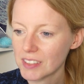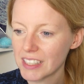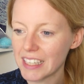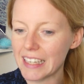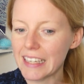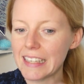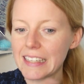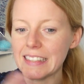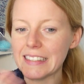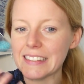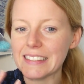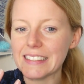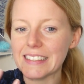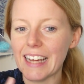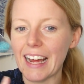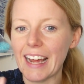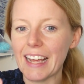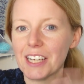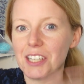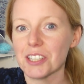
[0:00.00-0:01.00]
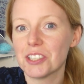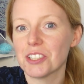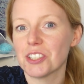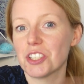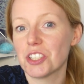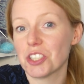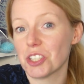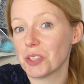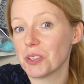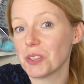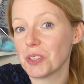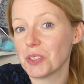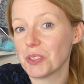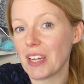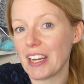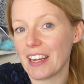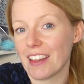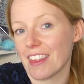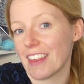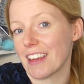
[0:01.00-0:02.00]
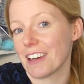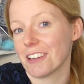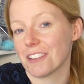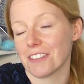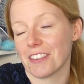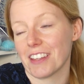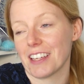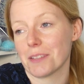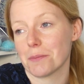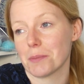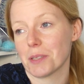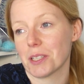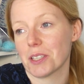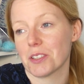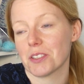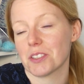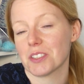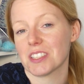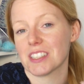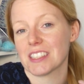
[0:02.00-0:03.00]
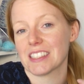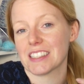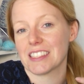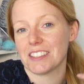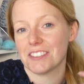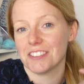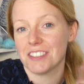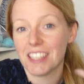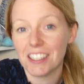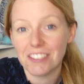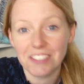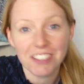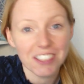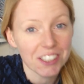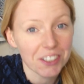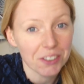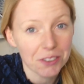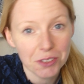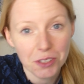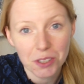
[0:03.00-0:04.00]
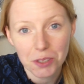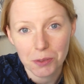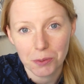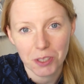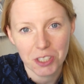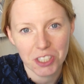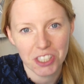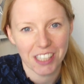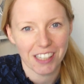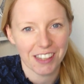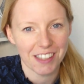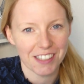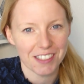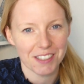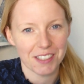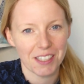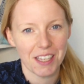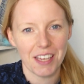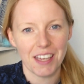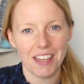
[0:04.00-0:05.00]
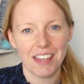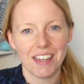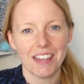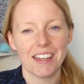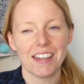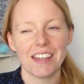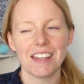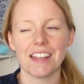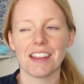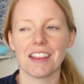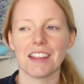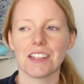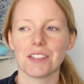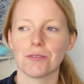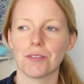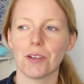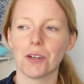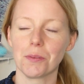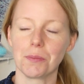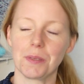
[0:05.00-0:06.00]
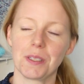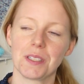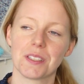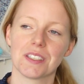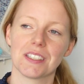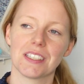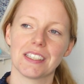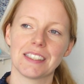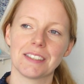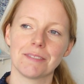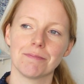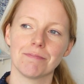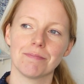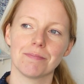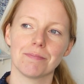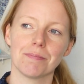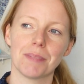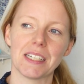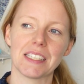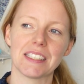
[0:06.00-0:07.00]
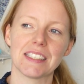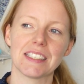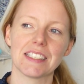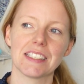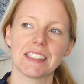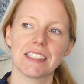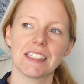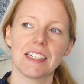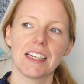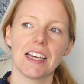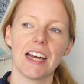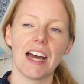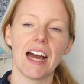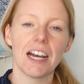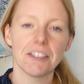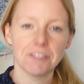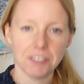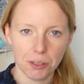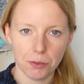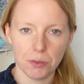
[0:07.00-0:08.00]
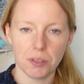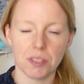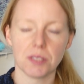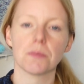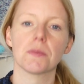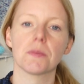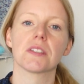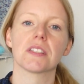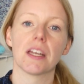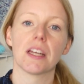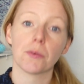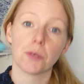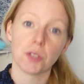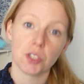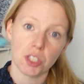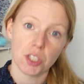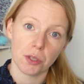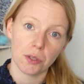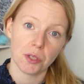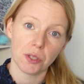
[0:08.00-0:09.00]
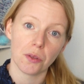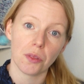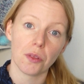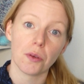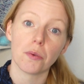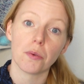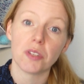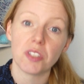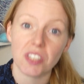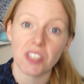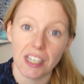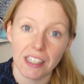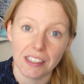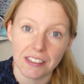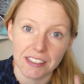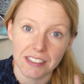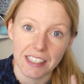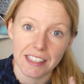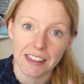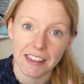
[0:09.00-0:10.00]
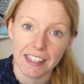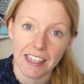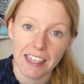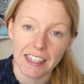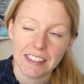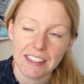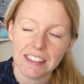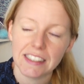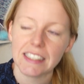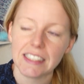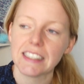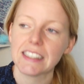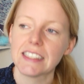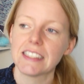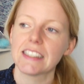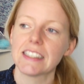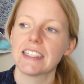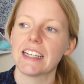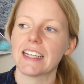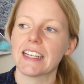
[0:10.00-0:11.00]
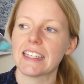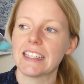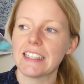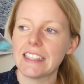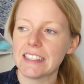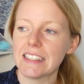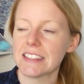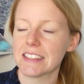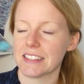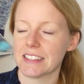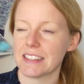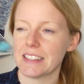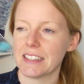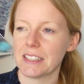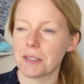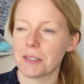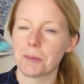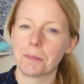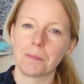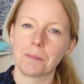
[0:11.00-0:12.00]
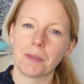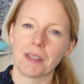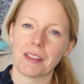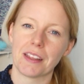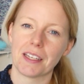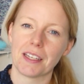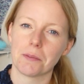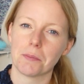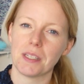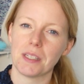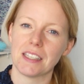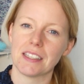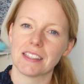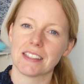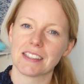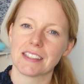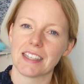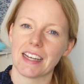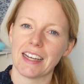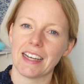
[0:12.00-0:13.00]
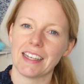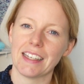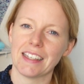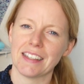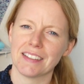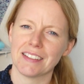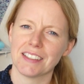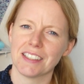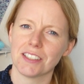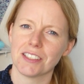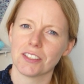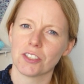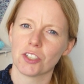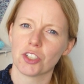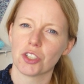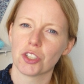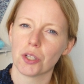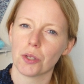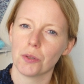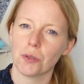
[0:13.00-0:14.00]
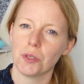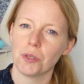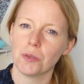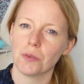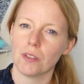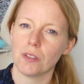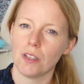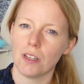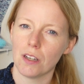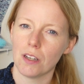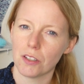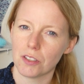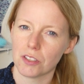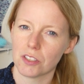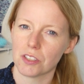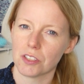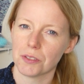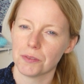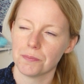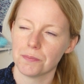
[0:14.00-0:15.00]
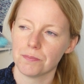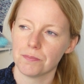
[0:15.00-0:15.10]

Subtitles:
And I couldn't show you anything of that because you never know who is watching this Vlogmas. But after Christmas I will show you the result at the end, at least. But that means I didn't show you a lot